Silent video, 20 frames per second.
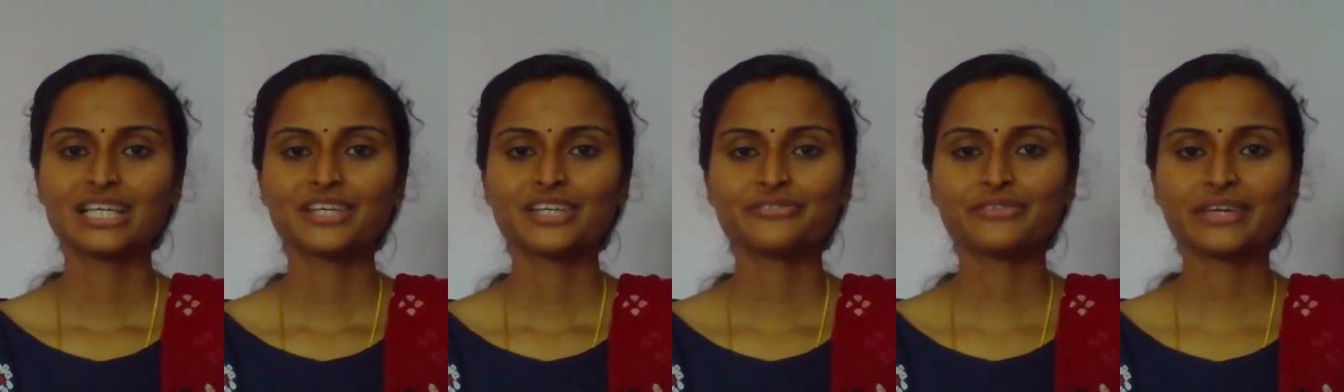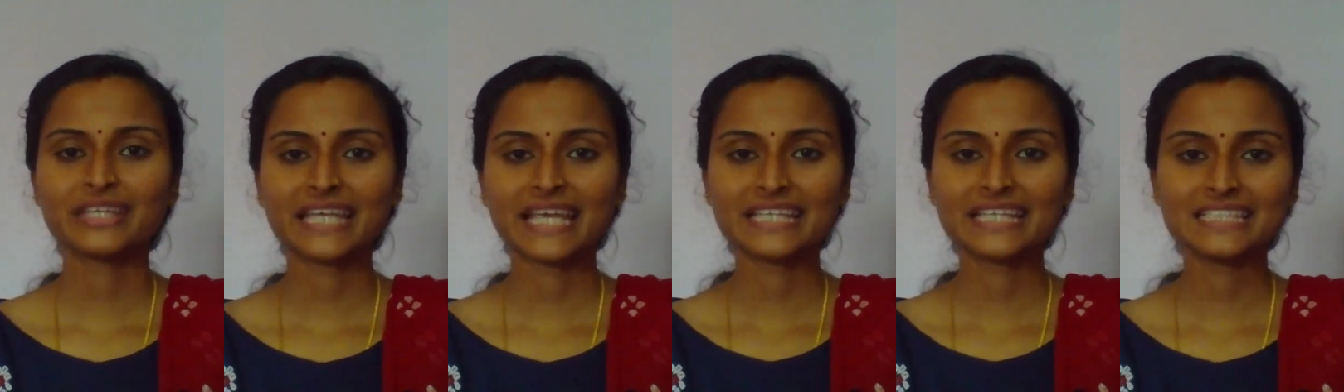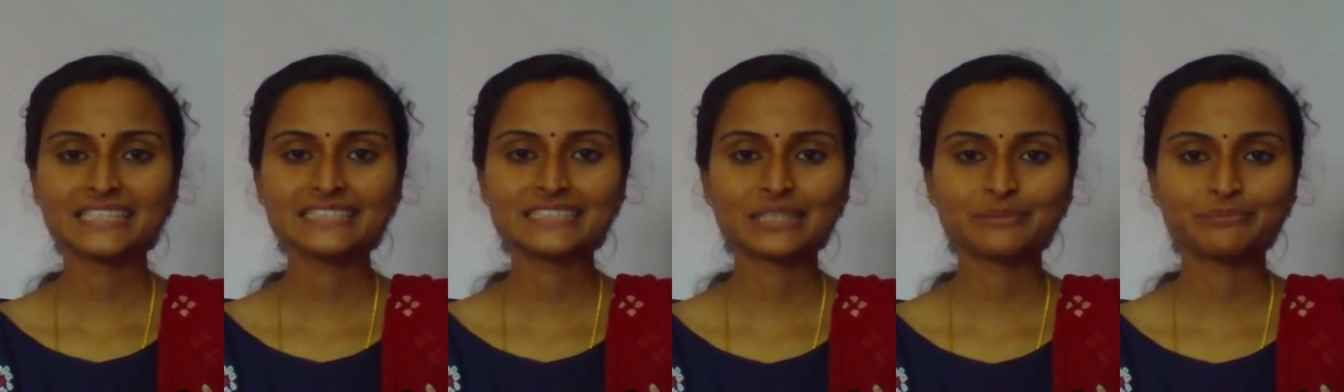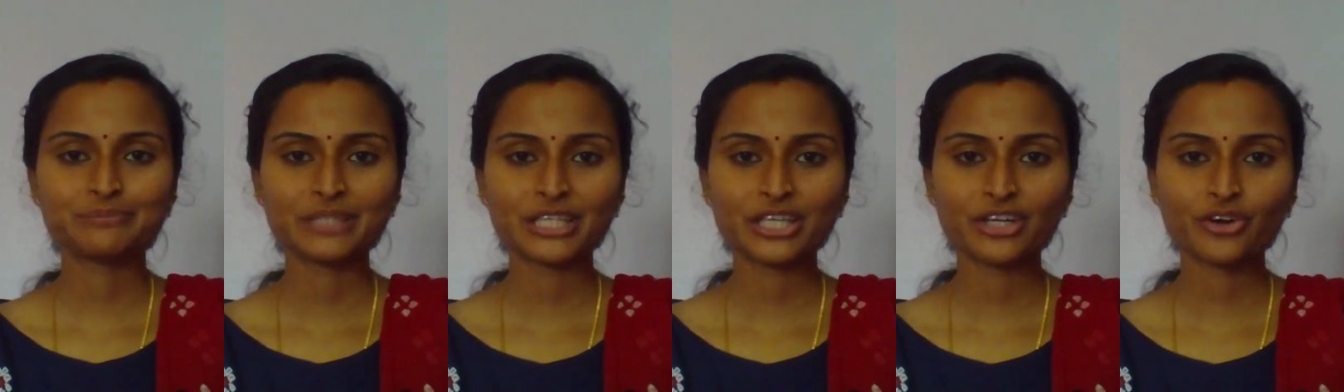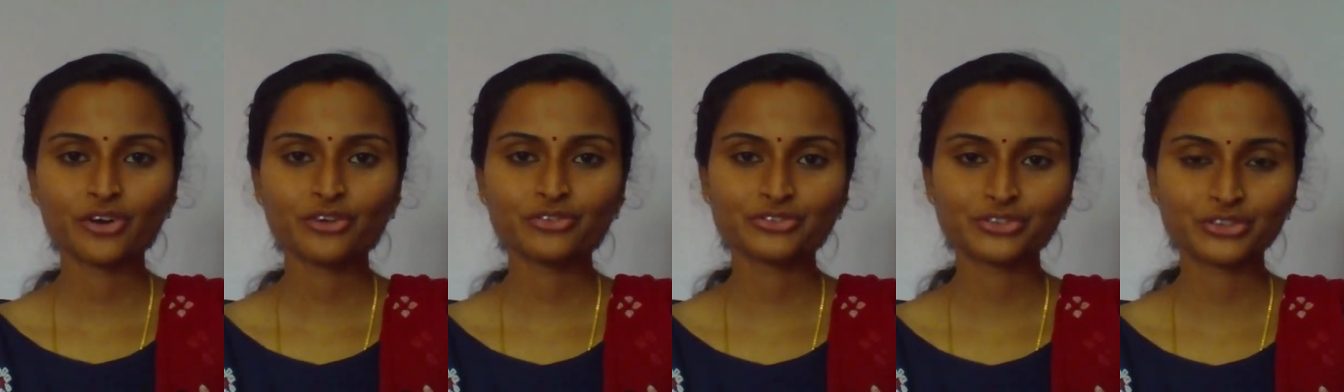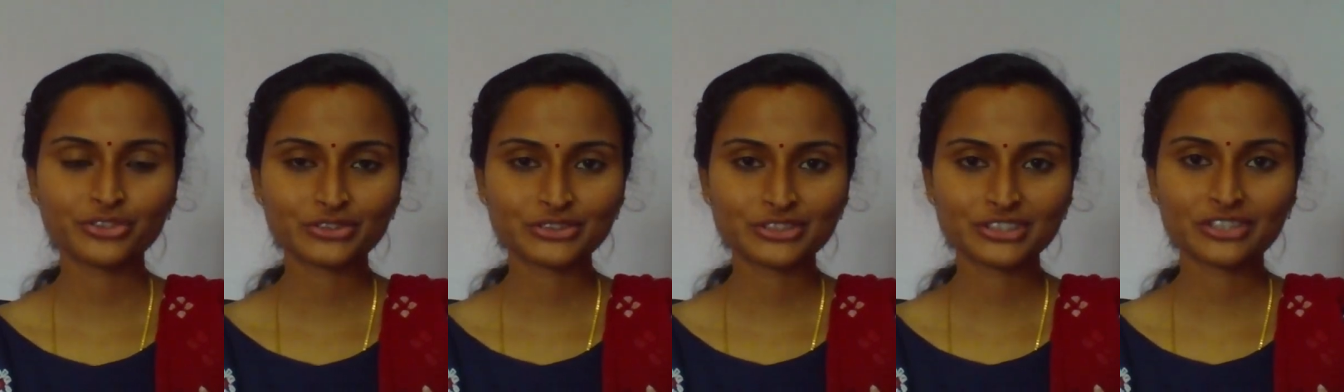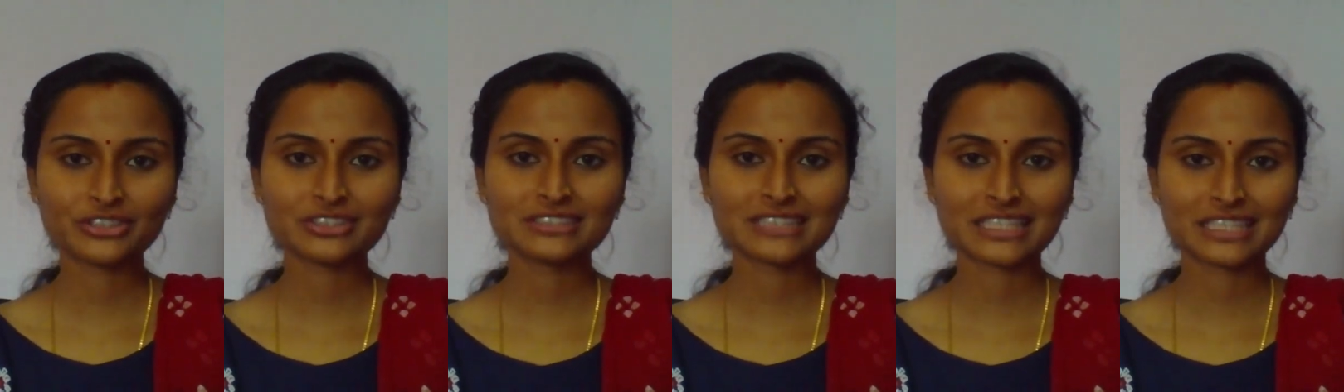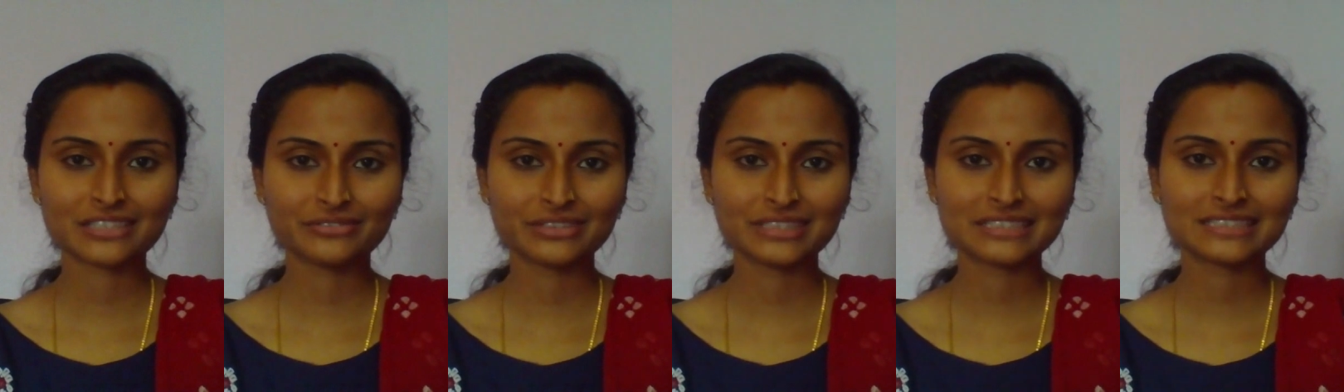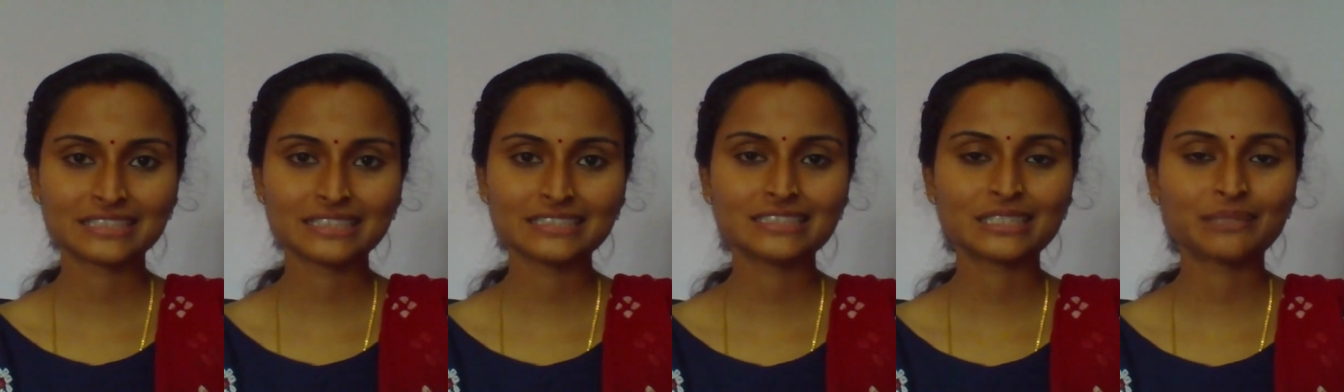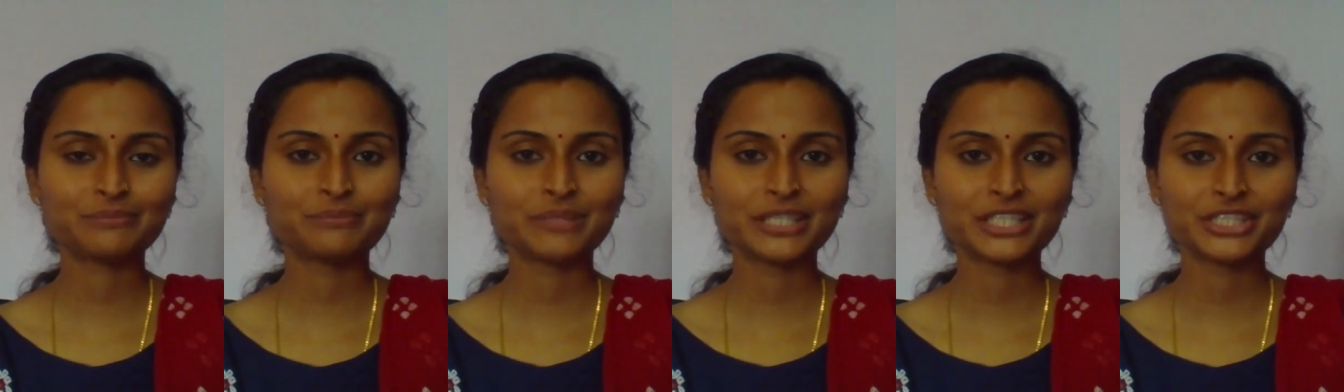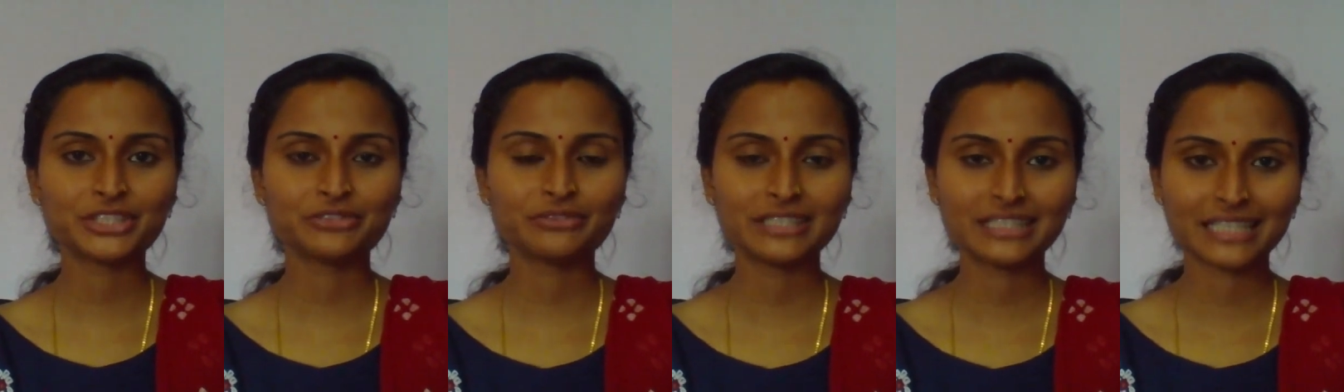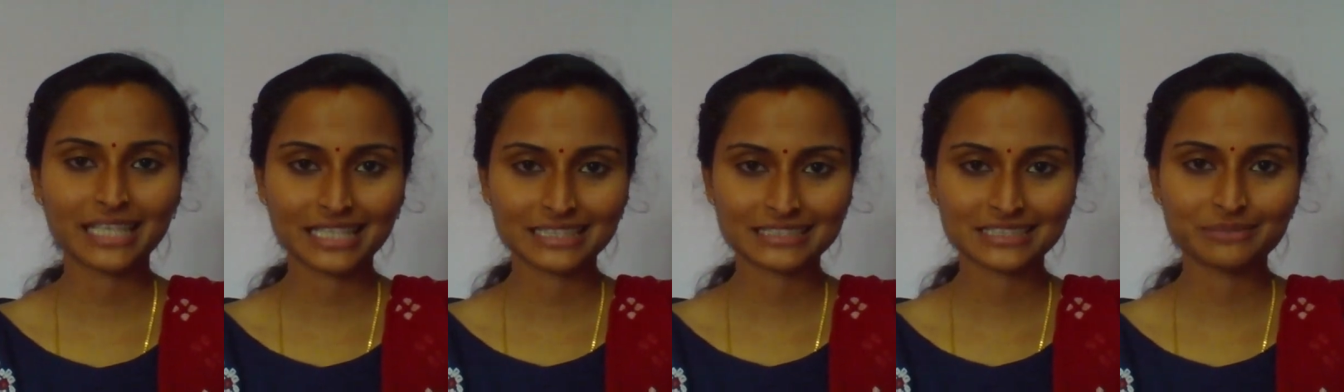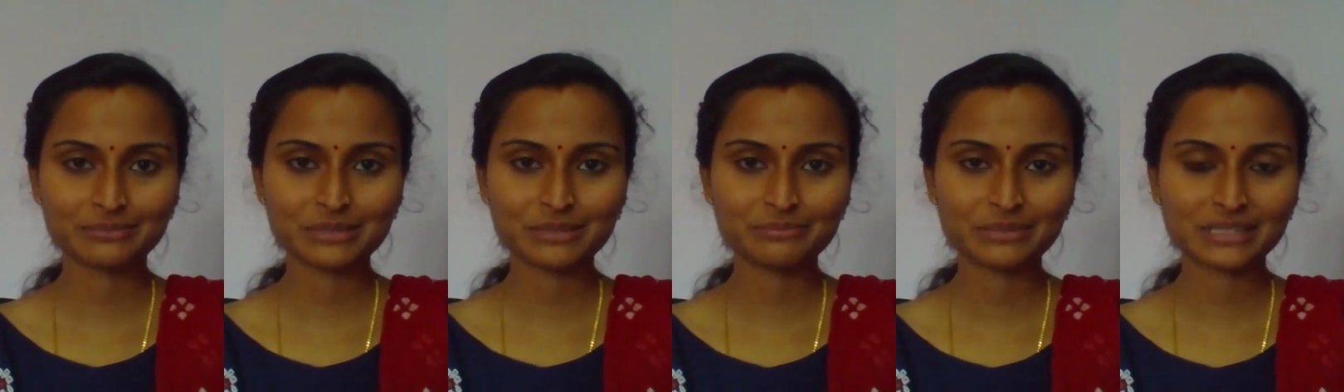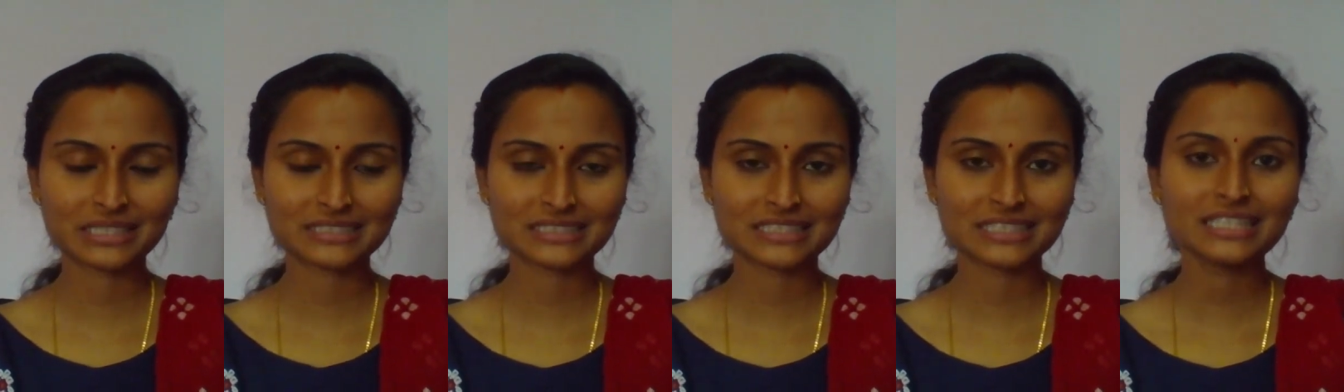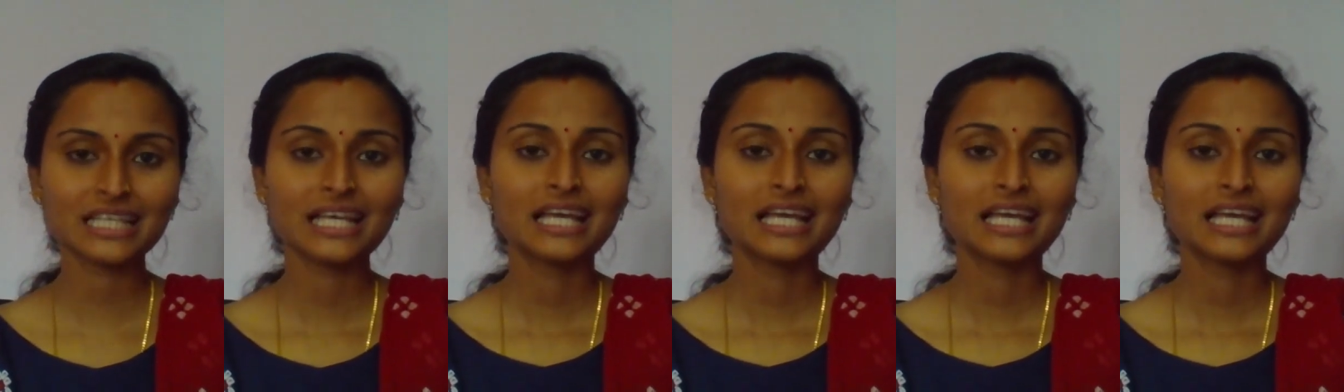When any supply of goods or services supplied to a taxable person,